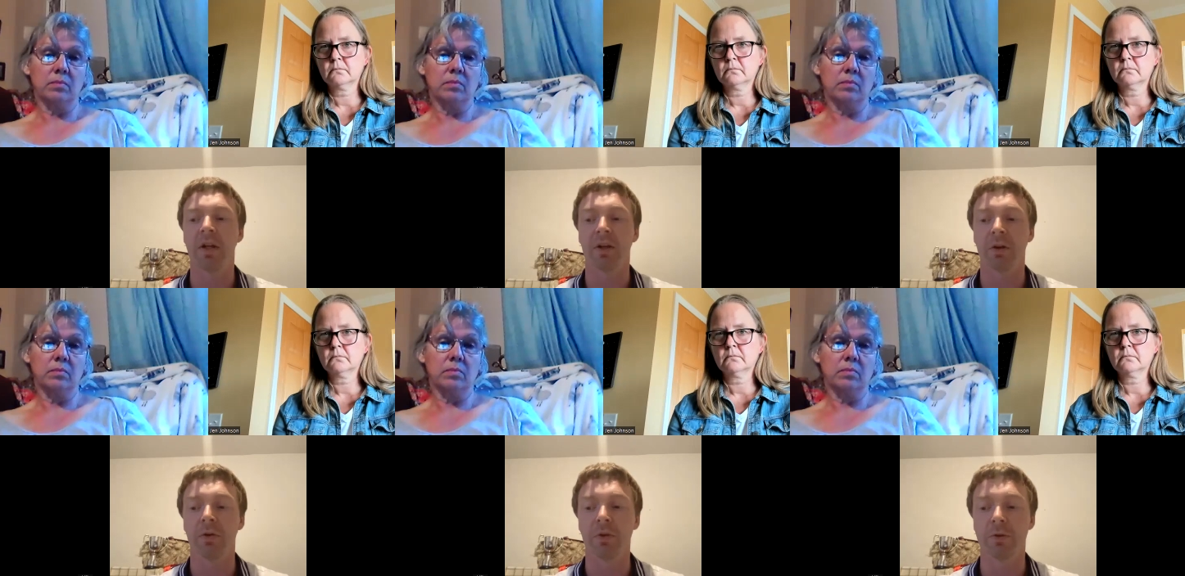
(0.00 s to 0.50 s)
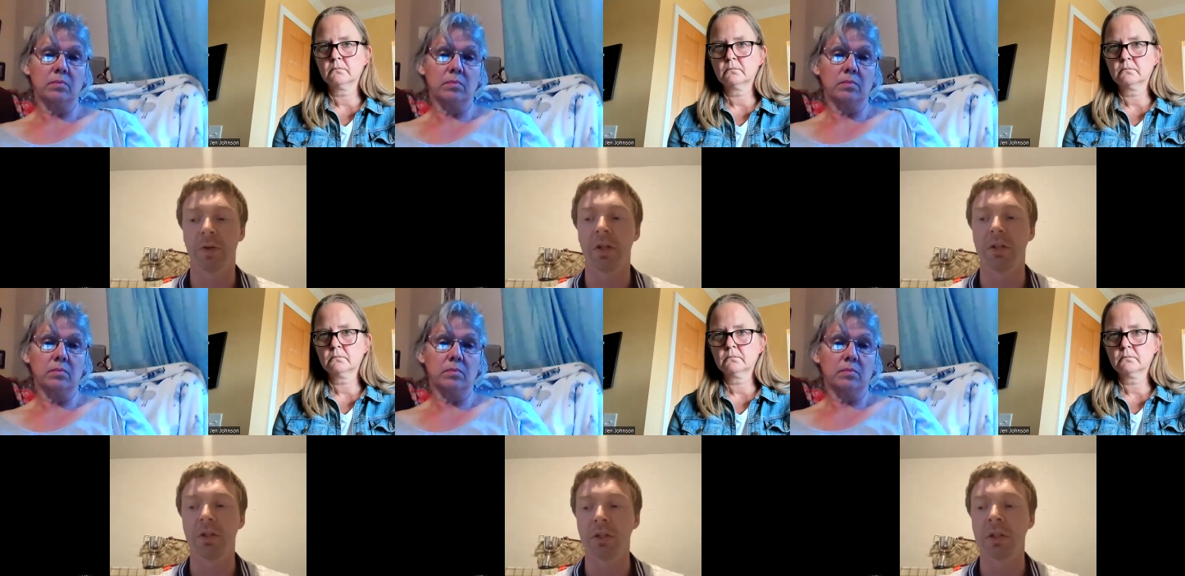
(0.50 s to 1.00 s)
Speaker 1: on those
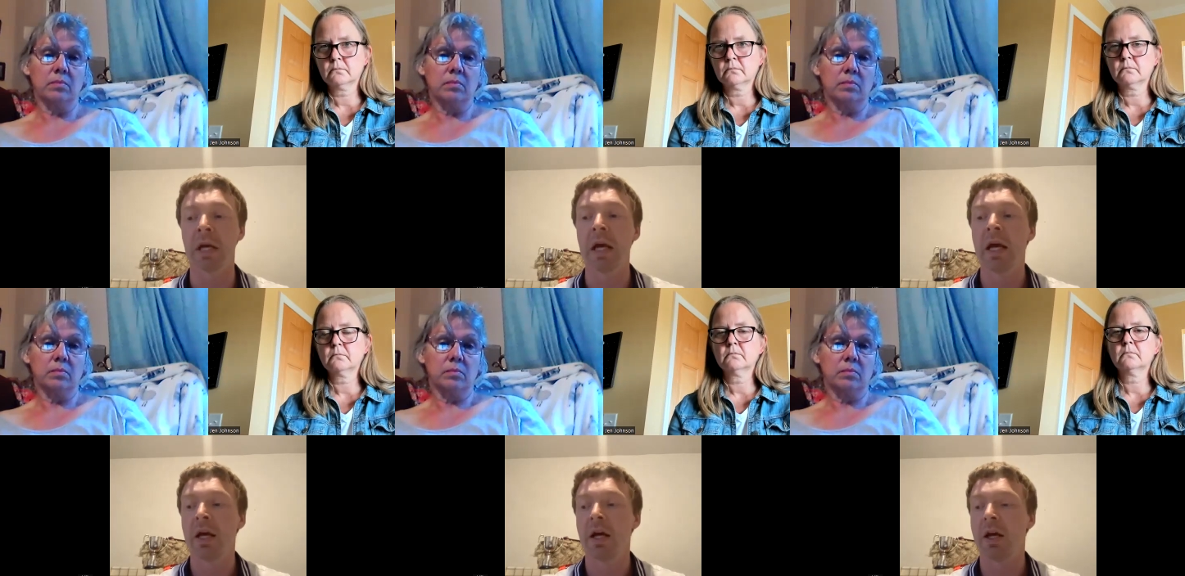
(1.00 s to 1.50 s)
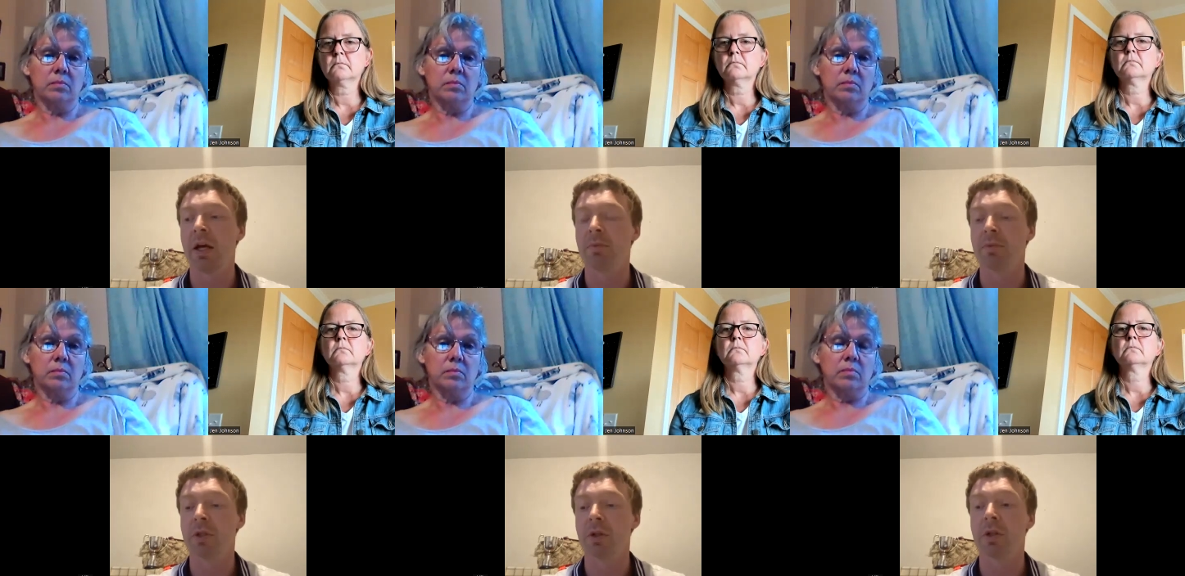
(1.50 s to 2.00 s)
features. Um,
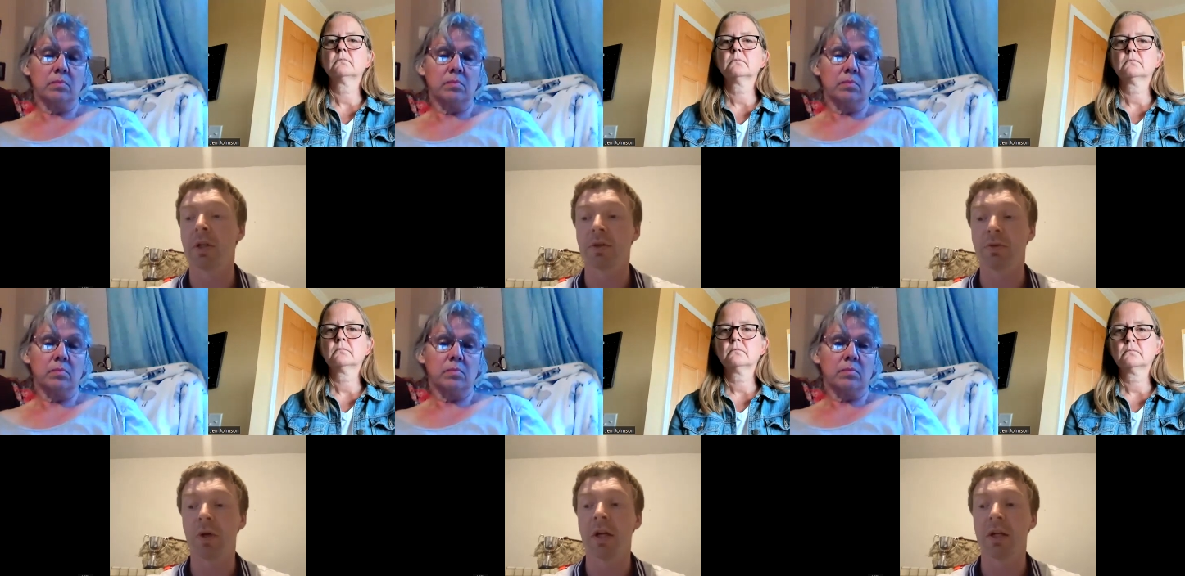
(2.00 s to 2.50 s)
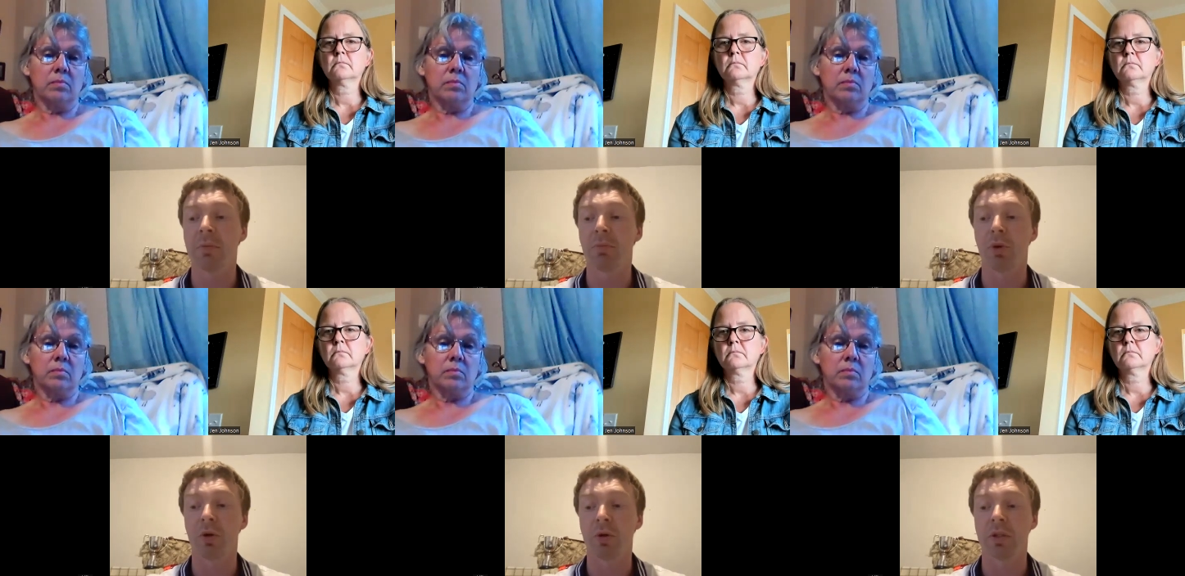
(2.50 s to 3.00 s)
so it, it's really a
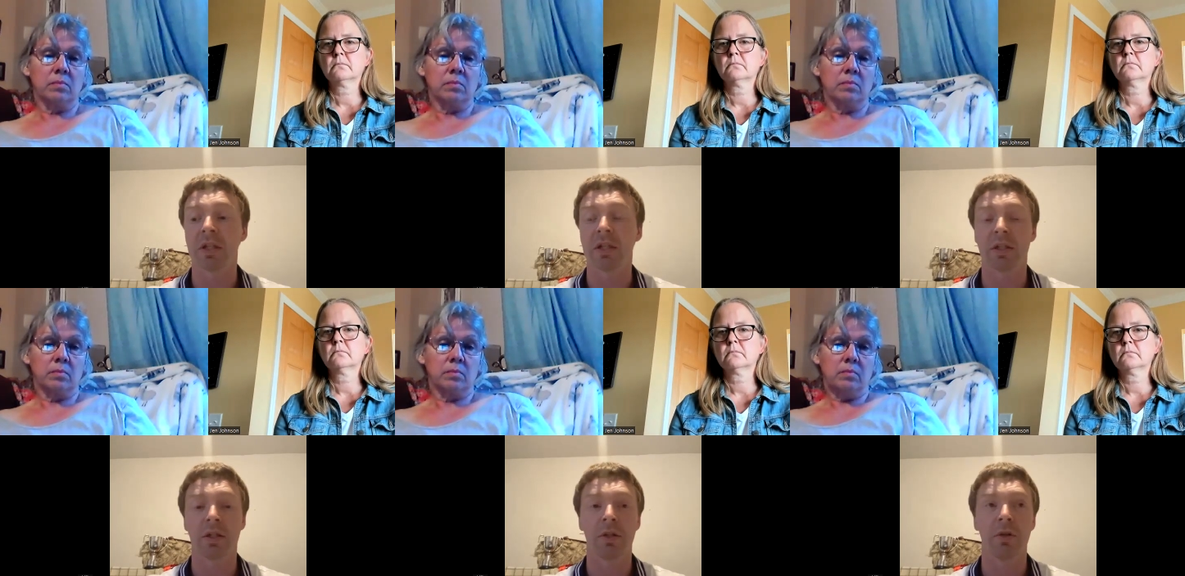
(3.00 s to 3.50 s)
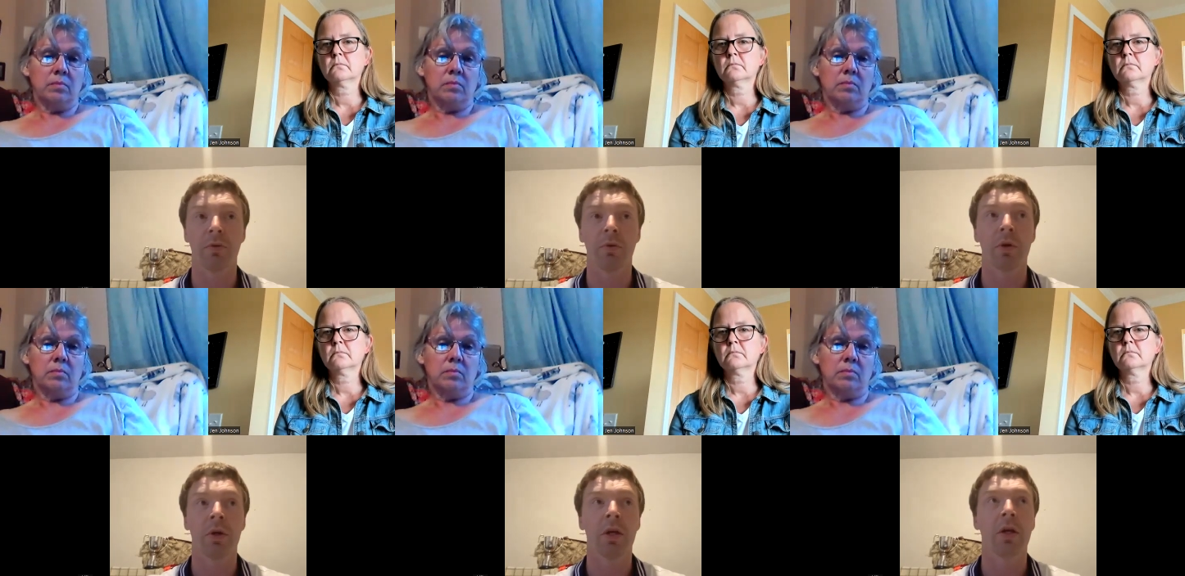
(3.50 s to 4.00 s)
process to
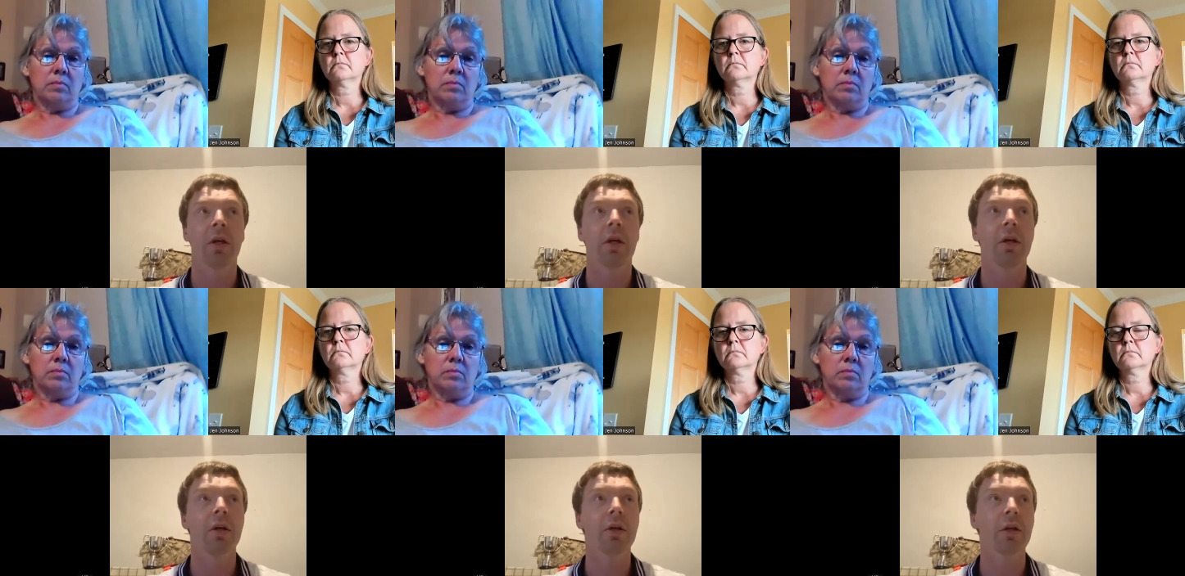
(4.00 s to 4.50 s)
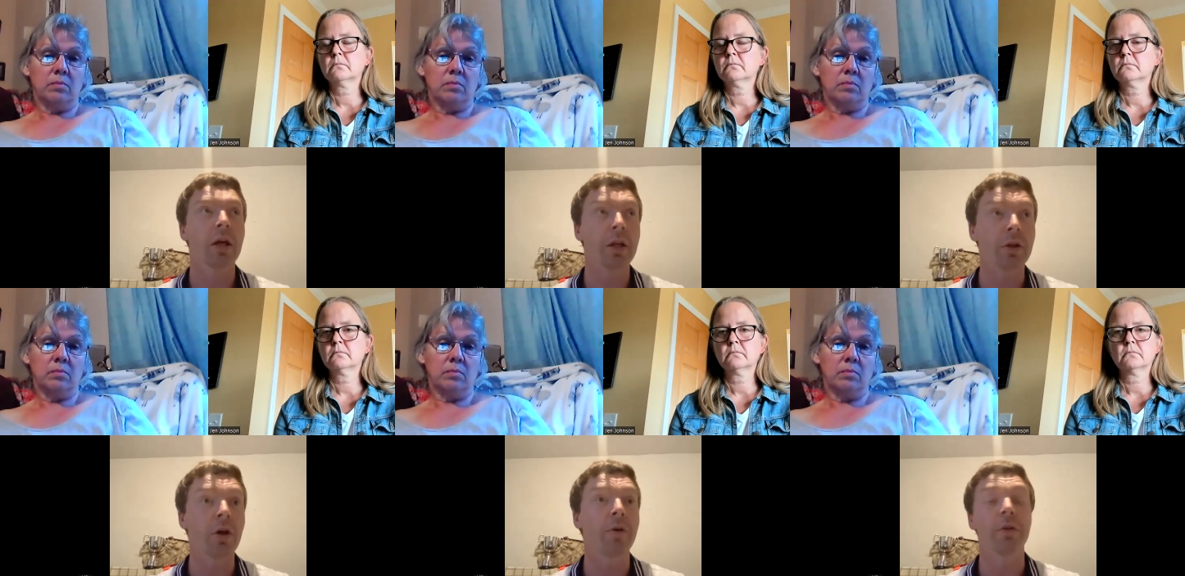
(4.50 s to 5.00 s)

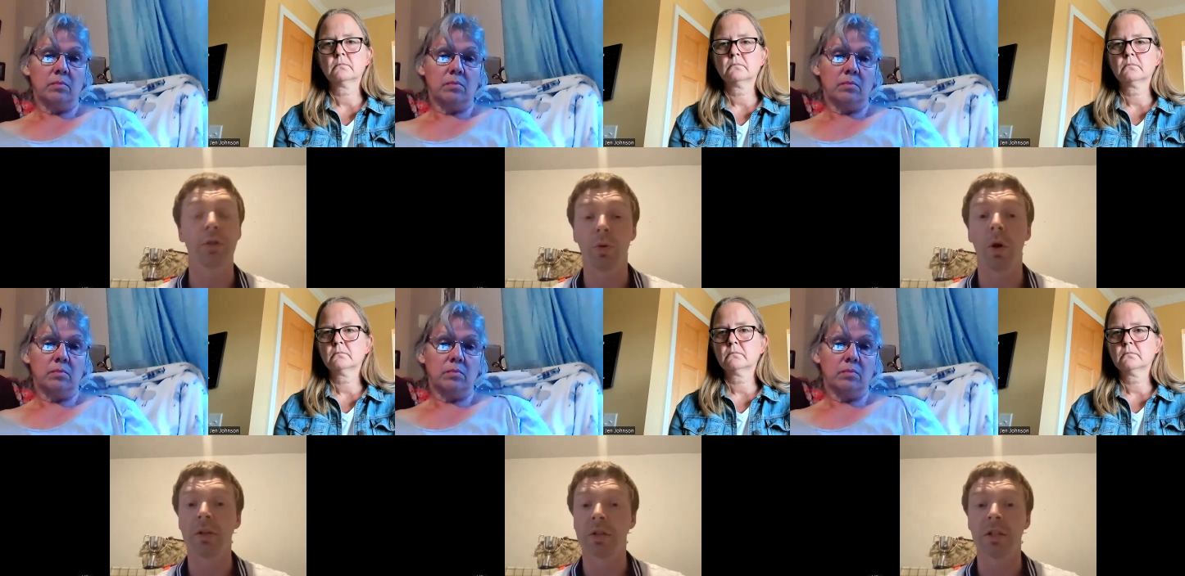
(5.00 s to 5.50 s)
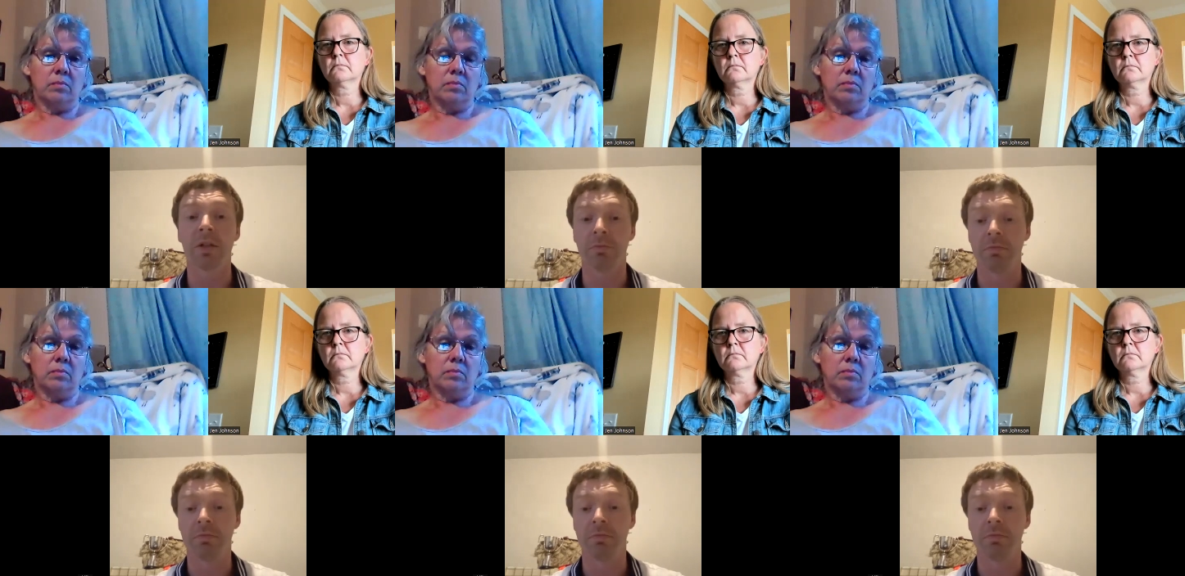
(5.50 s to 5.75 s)
encourage quality.